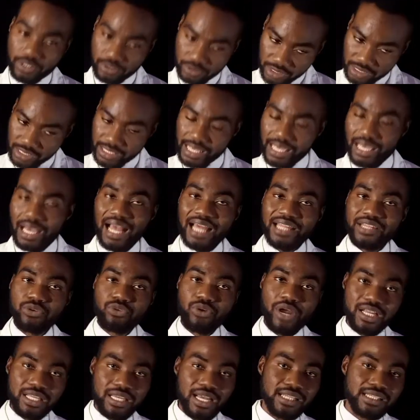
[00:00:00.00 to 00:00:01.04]
stay at the
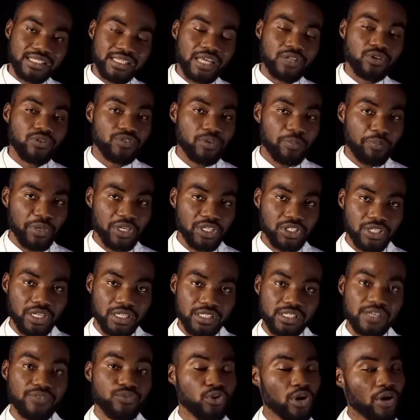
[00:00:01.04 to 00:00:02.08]
right hand side of the
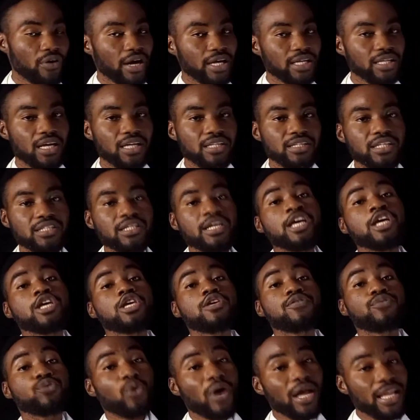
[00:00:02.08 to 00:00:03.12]
patient. If you are right-handed,
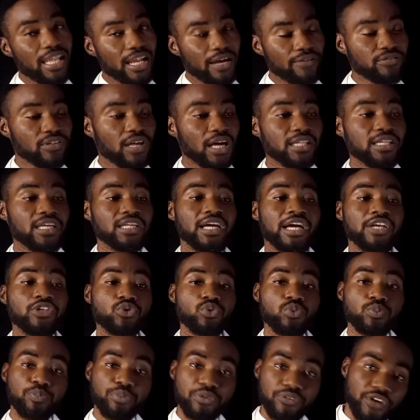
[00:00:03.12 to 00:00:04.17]
if you are left-handed and
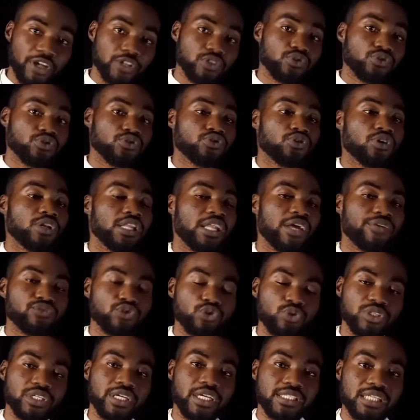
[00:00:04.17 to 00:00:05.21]
you prefer to use your left
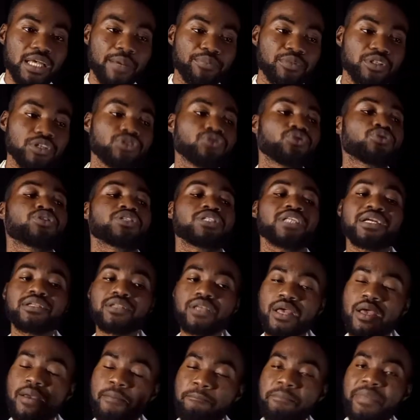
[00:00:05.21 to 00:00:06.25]
during the examinations,
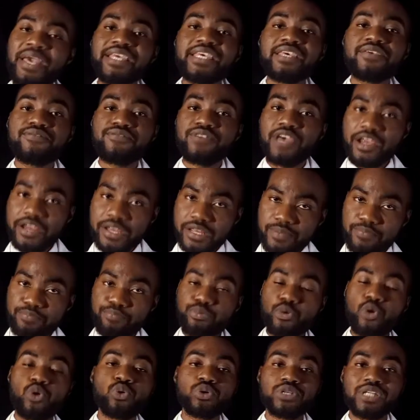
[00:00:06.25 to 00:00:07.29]
then make it very
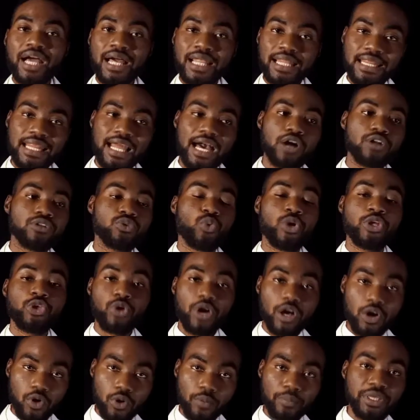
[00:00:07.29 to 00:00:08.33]
bold and loud when you
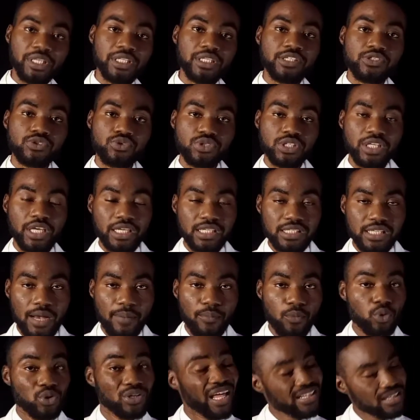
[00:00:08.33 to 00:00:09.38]
are coming into the exam
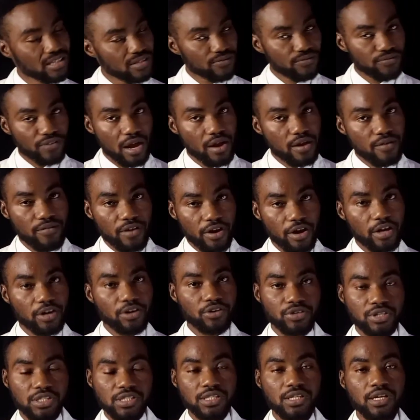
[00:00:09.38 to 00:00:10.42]
hall. That is very, very
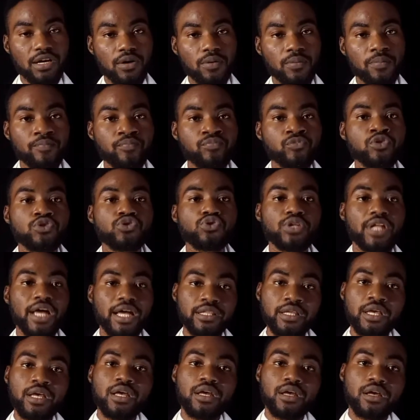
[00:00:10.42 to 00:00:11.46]
critical, so
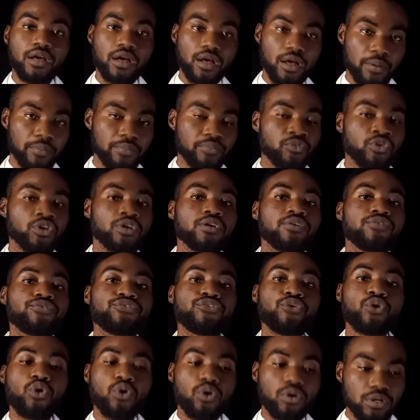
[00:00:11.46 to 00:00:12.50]
that
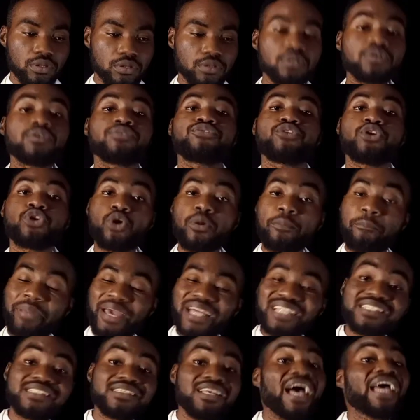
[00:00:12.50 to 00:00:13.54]
for your
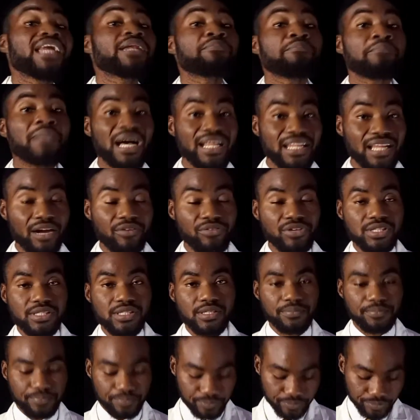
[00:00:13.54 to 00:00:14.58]
bedside
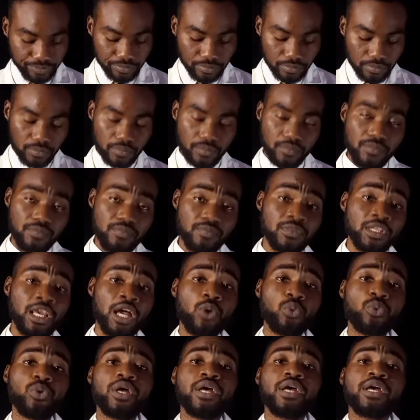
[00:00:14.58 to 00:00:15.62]
mannerism.
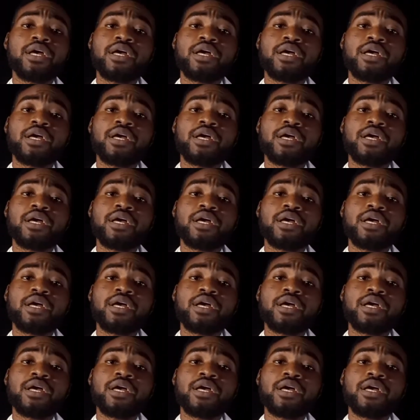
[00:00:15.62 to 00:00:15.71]
Now,